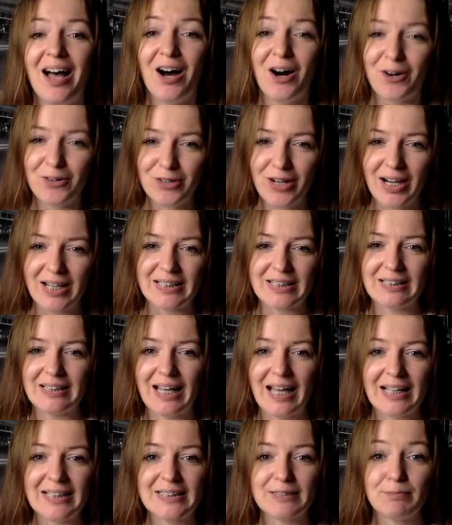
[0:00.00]
All right,
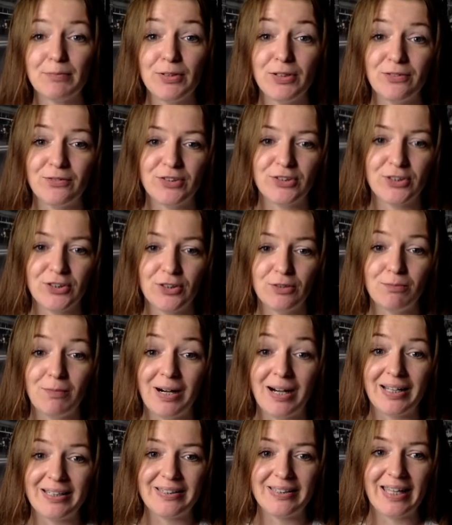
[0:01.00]
let's move to
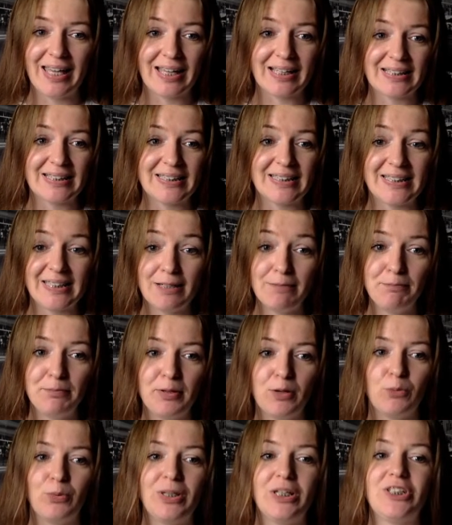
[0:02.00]
my next
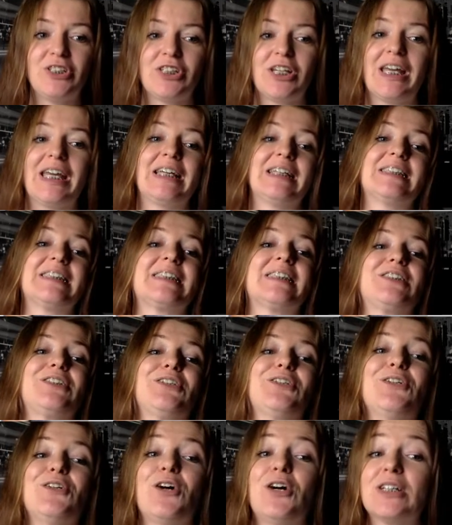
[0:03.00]
tip, which is
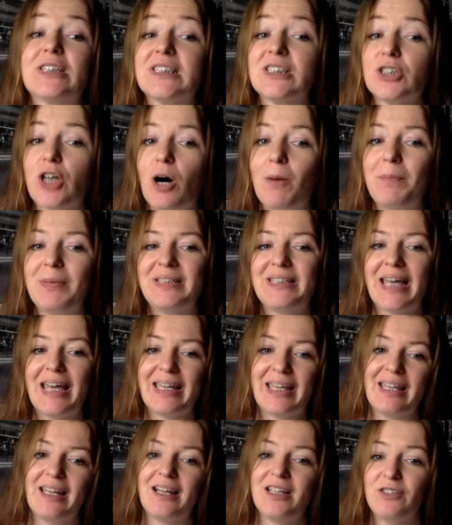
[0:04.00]
to stop
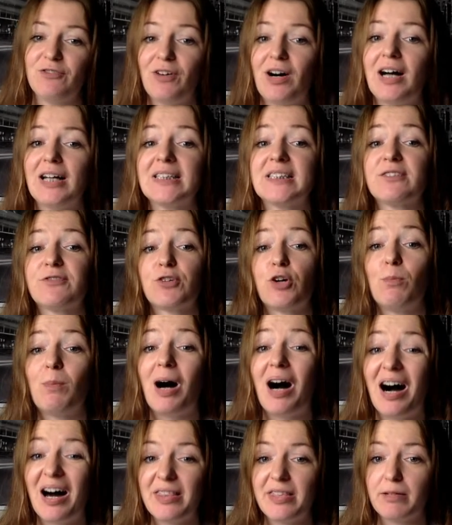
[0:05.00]
taking advice from
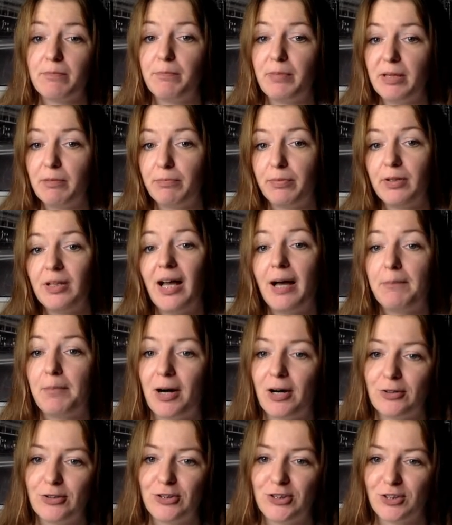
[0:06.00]
other people
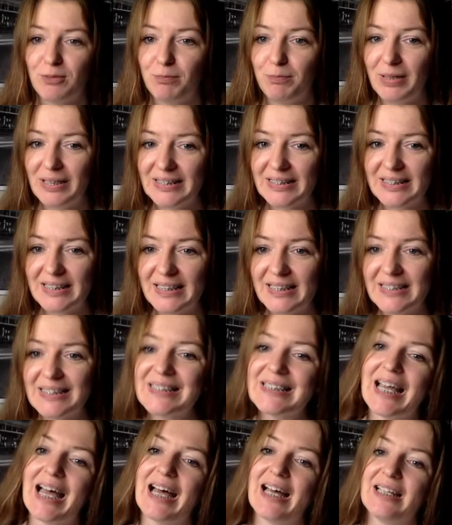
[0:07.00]
about your business
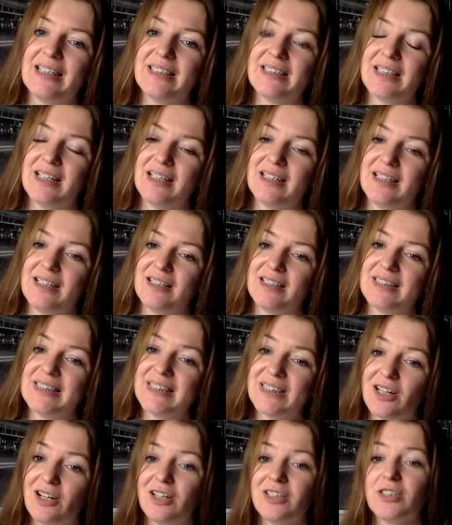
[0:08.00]
and
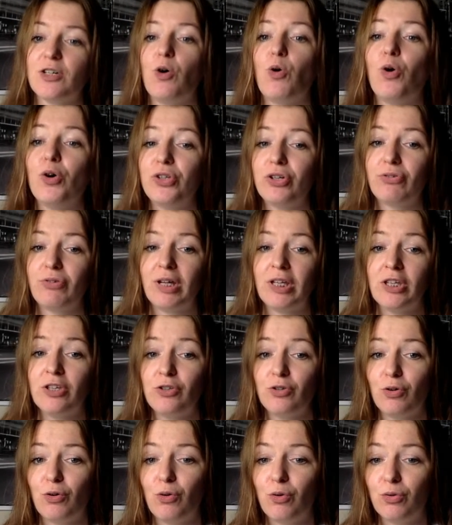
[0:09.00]
start honoring
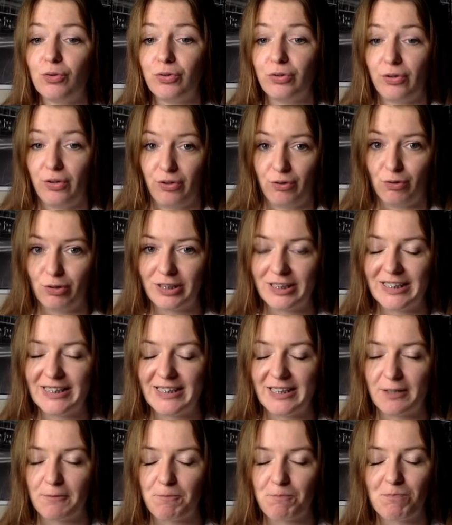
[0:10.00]
your own
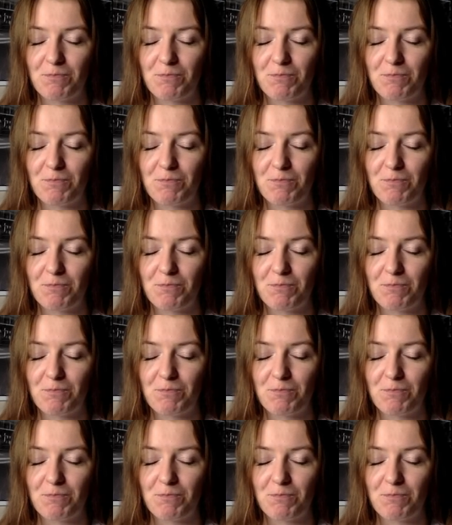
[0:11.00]
authority.